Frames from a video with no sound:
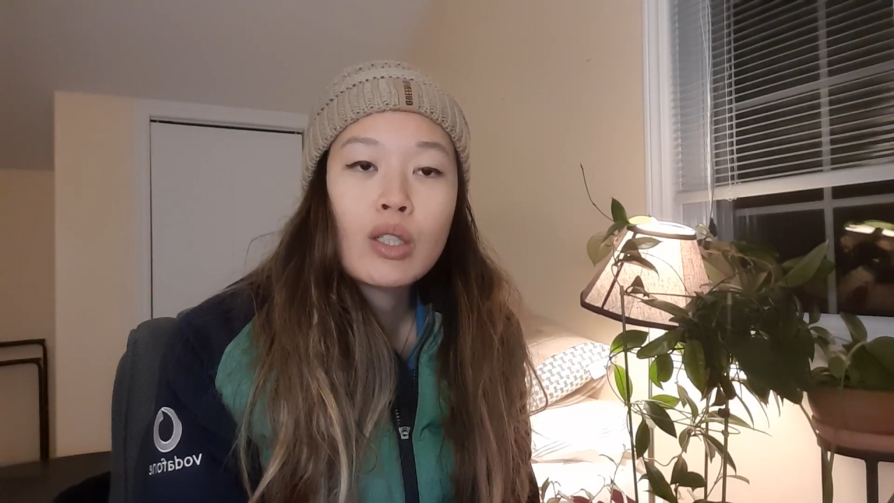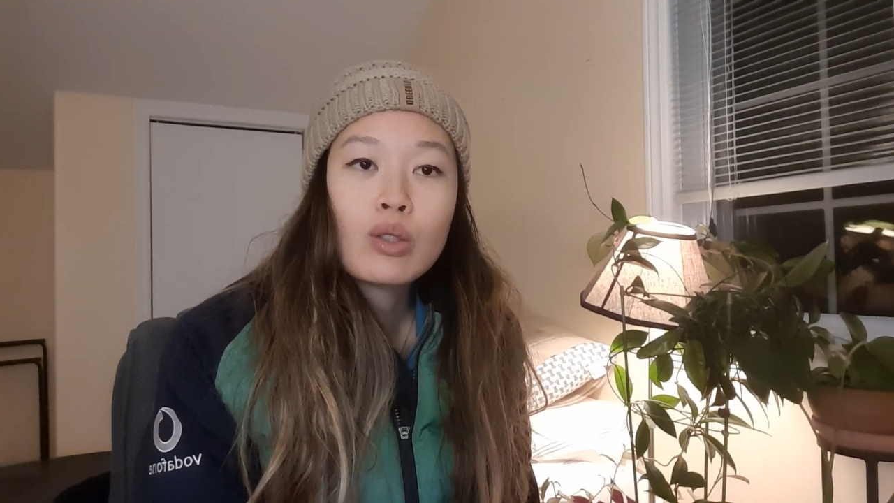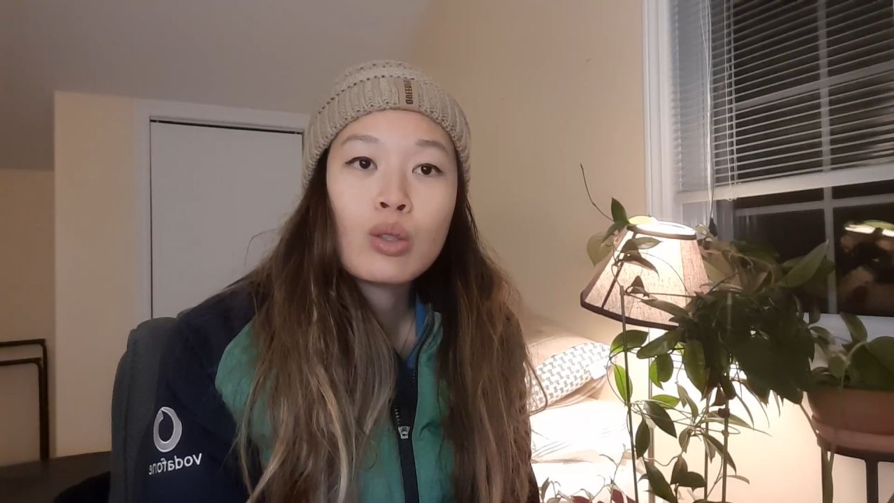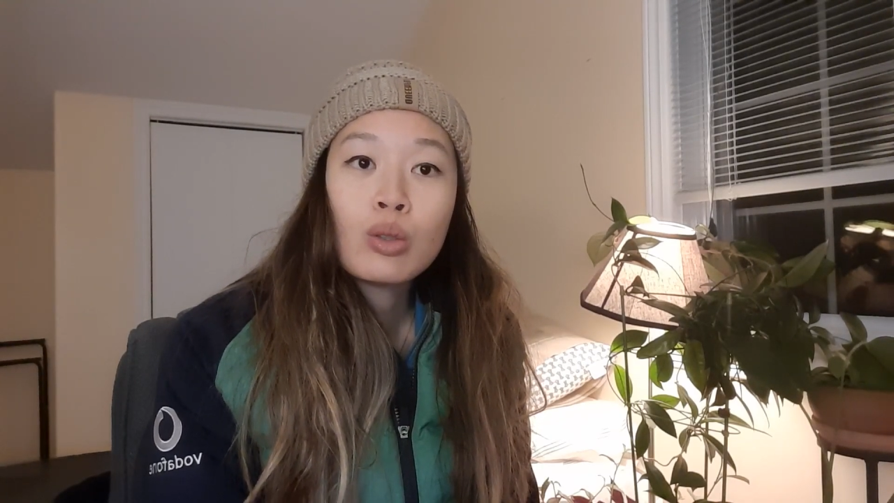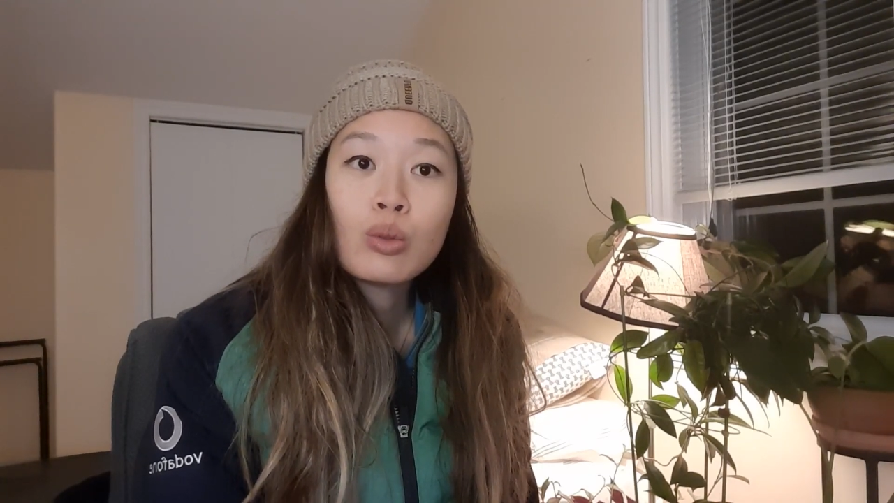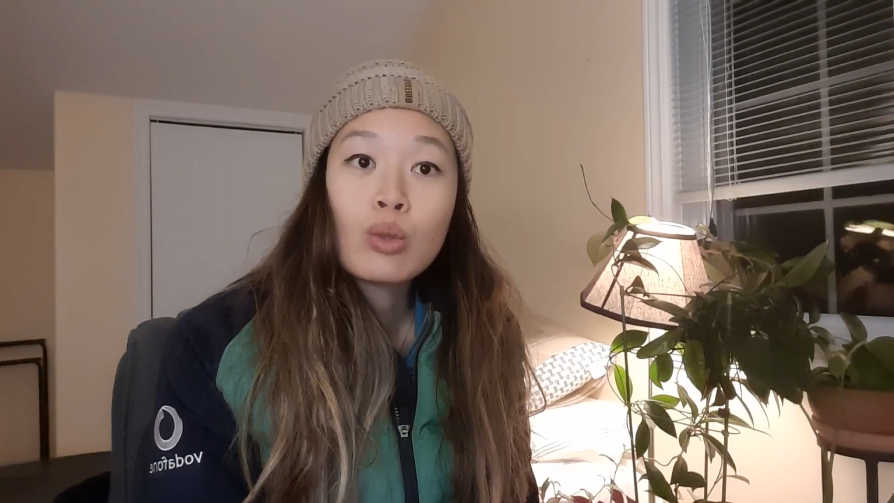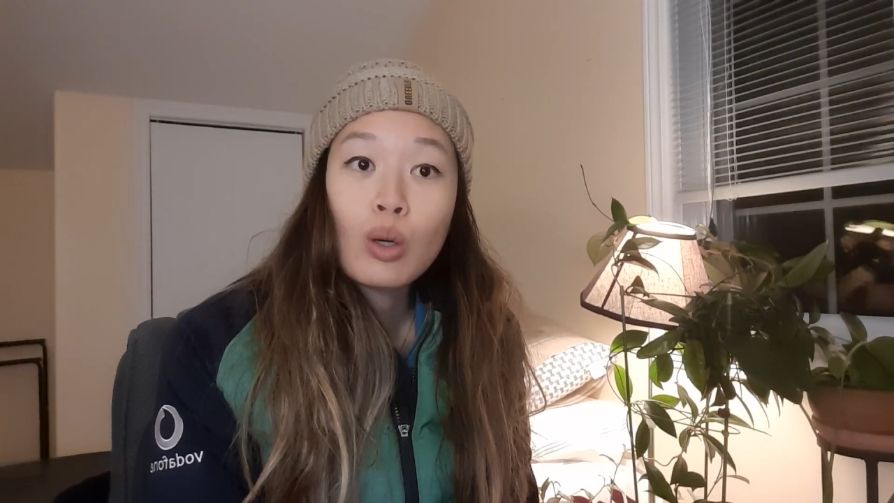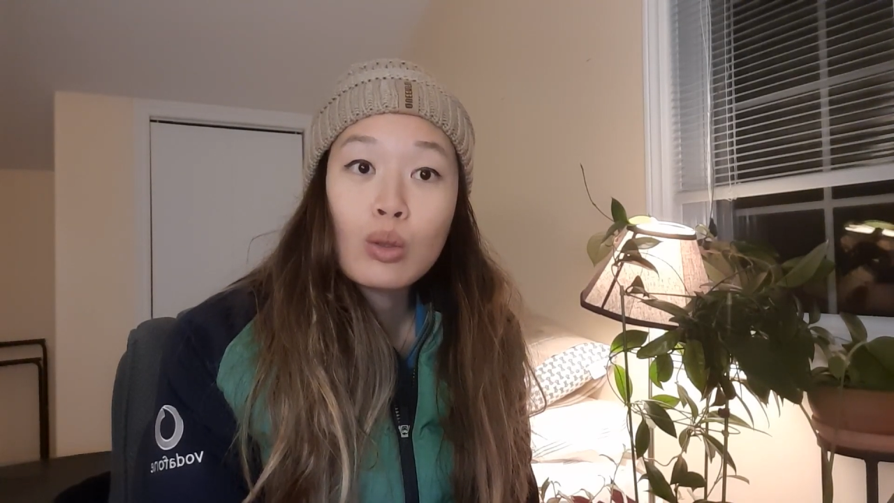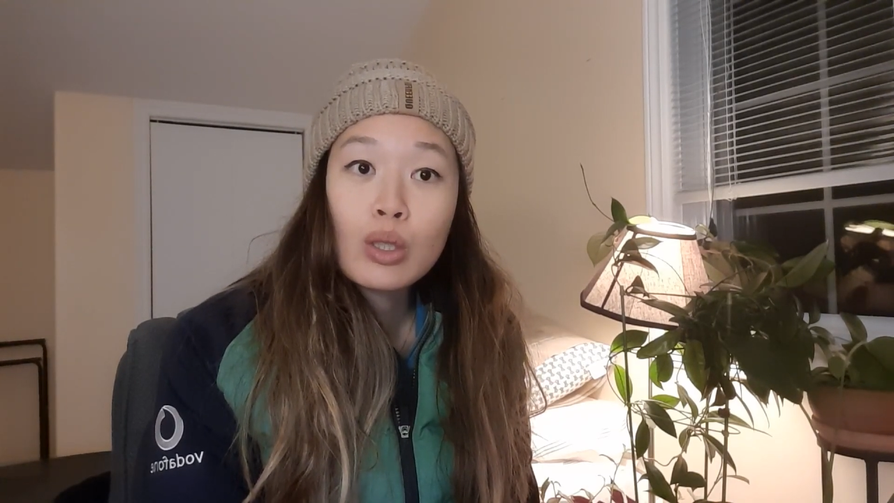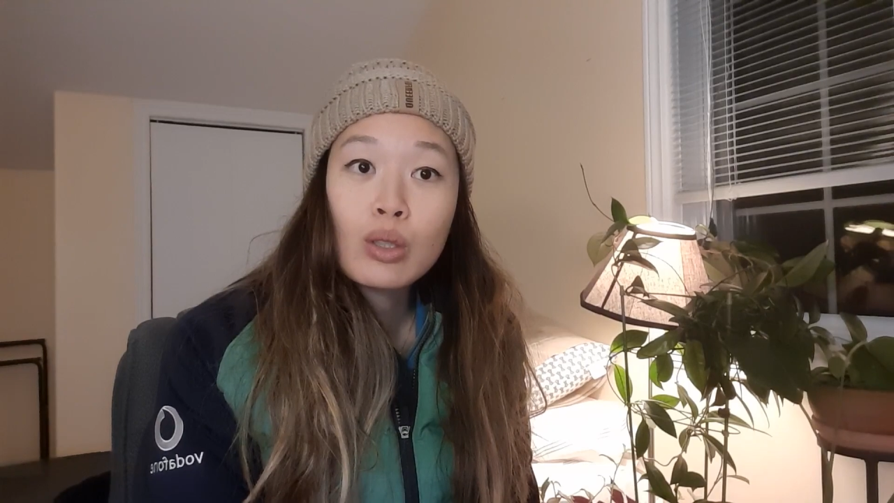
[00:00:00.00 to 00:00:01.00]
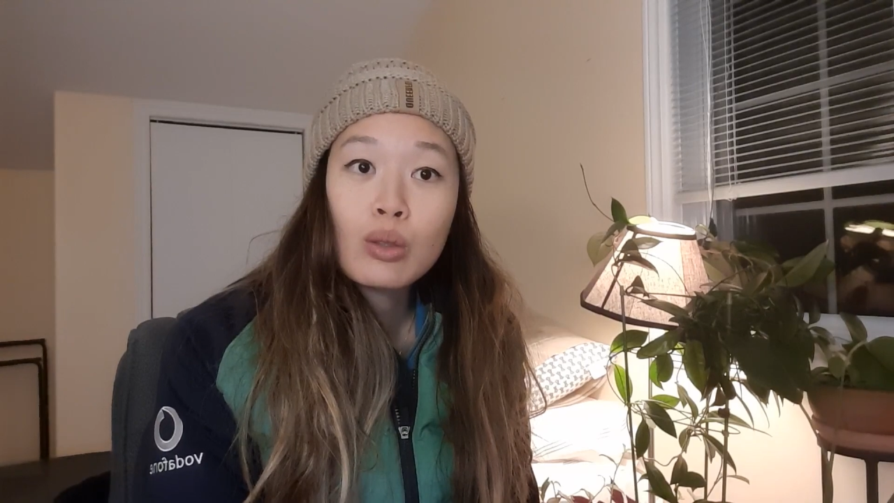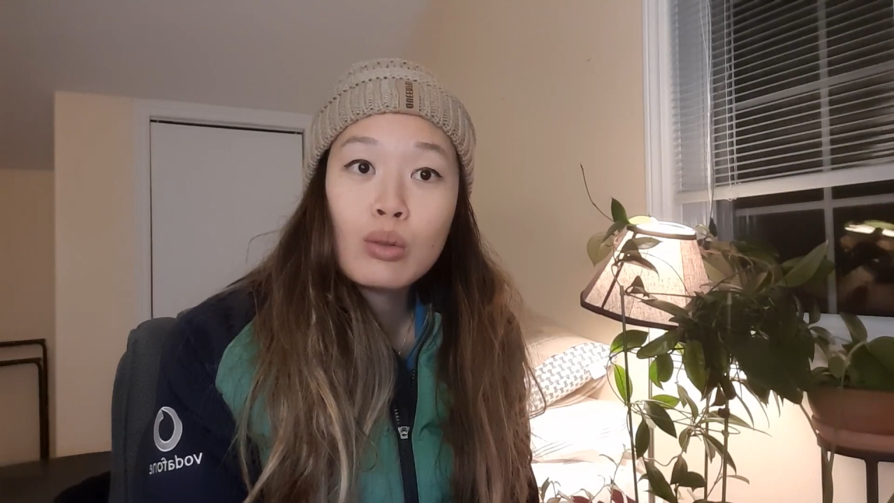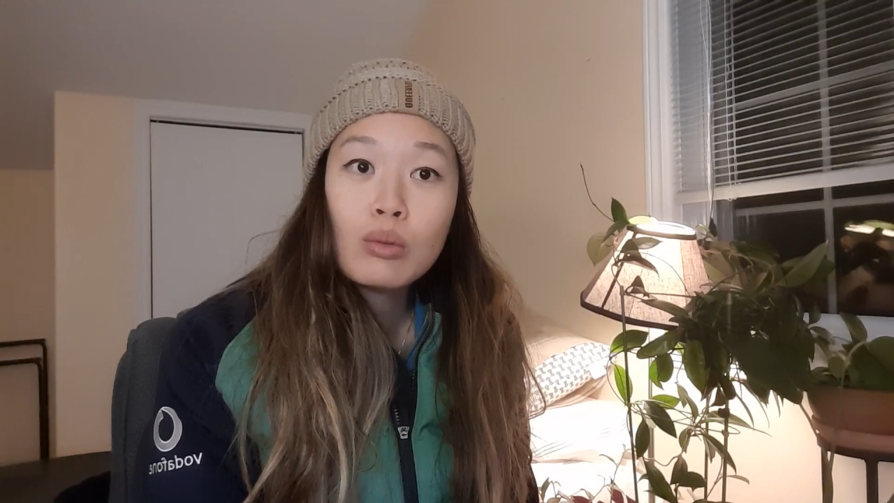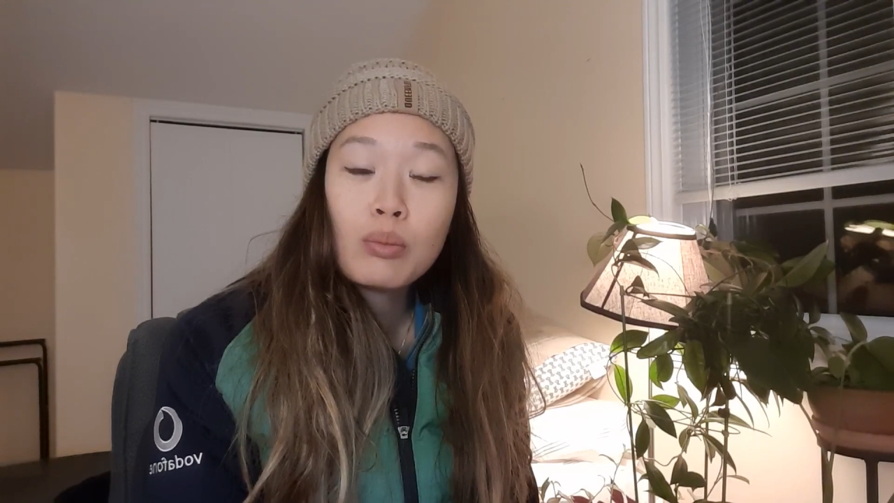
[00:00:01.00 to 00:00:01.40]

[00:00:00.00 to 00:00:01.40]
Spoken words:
to go to,